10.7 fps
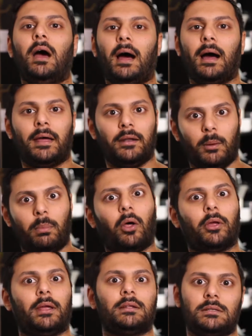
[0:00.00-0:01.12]
and apply
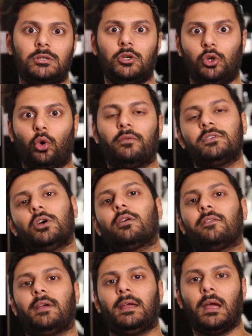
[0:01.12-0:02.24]
it to your
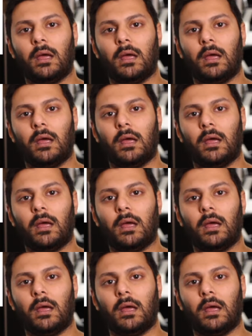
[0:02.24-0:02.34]
photography.